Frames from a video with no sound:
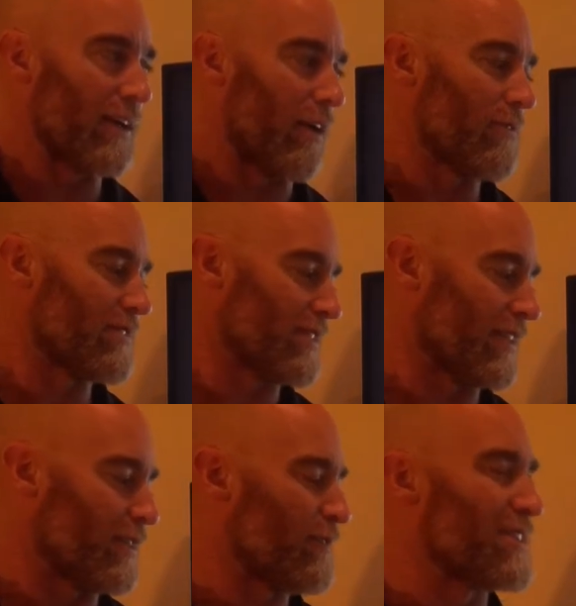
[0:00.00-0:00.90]
obviously the
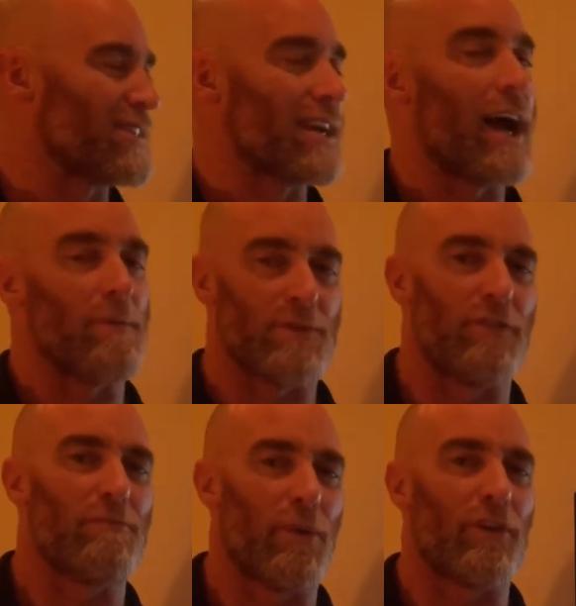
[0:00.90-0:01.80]
different types
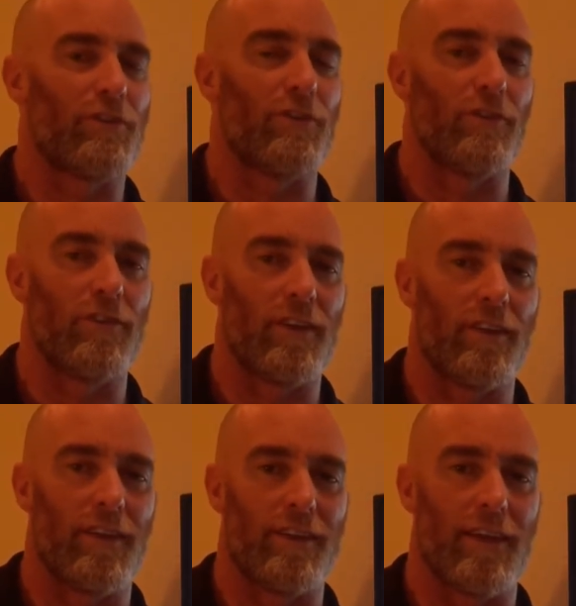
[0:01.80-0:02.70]
of postures
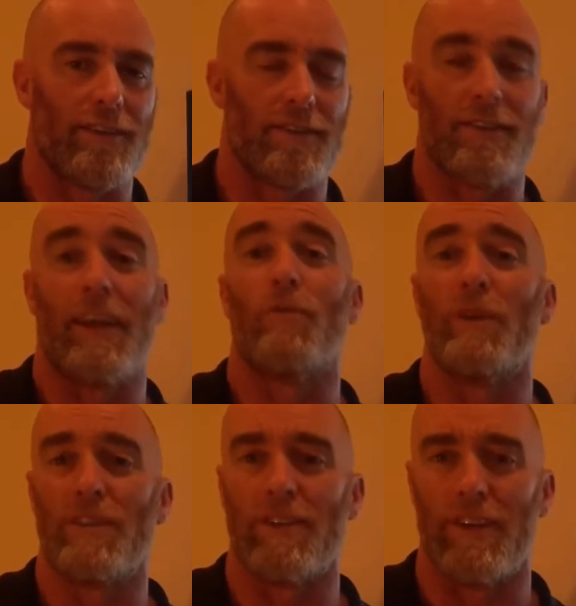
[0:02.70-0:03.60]
that we
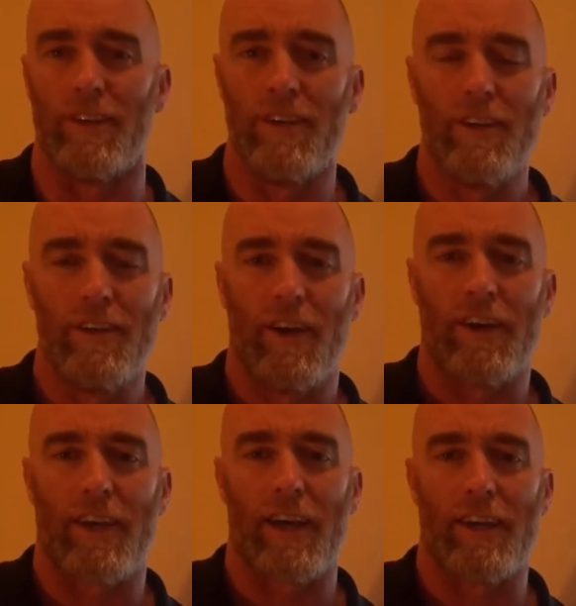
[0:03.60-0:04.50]
see.
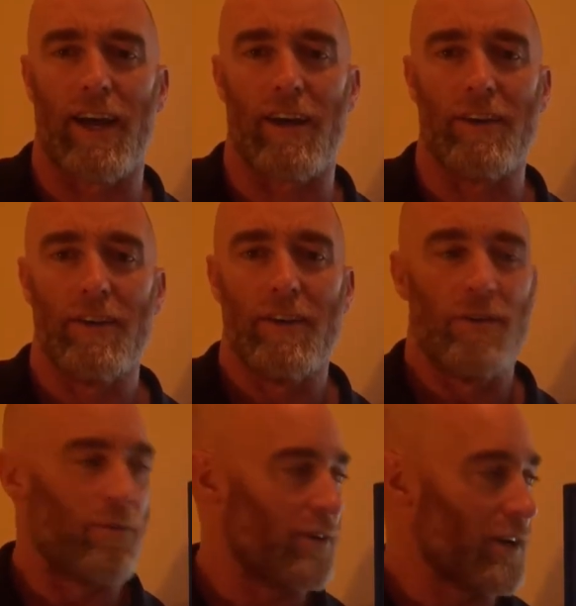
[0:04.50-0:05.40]
Okay, now
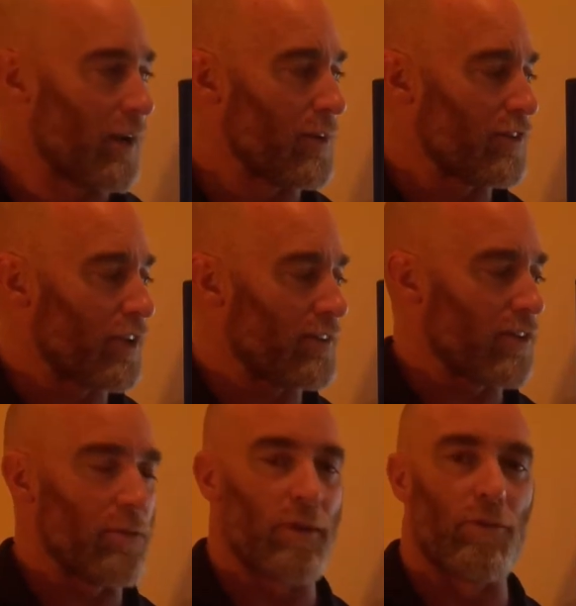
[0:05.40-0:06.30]
I'm gonna chat a
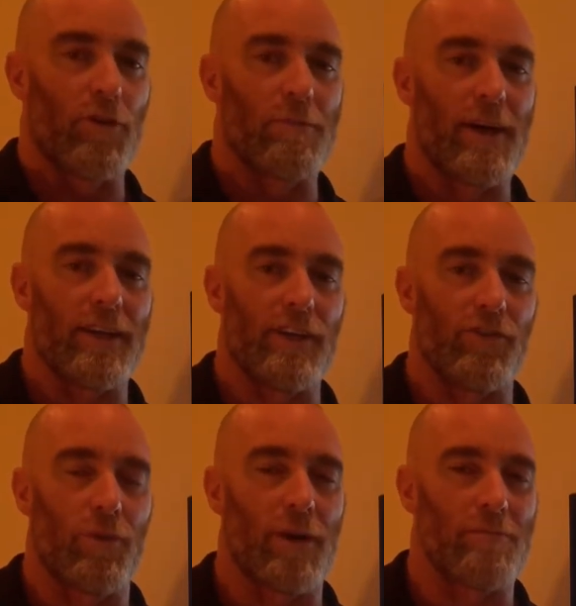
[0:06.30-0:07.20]
little bit more about each
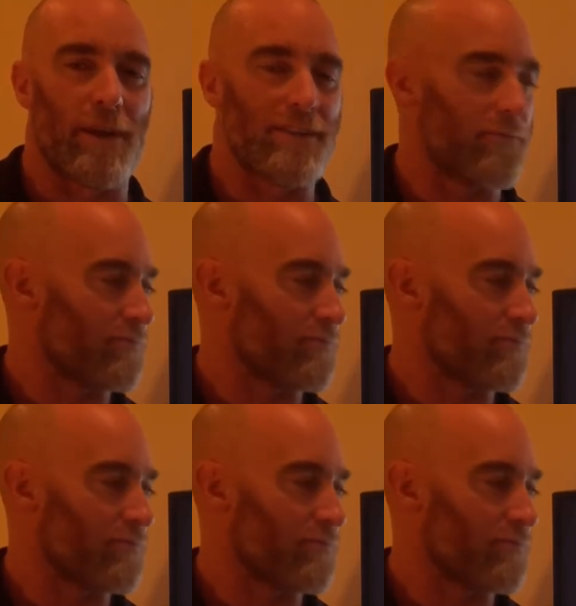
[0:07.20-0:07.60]
one, but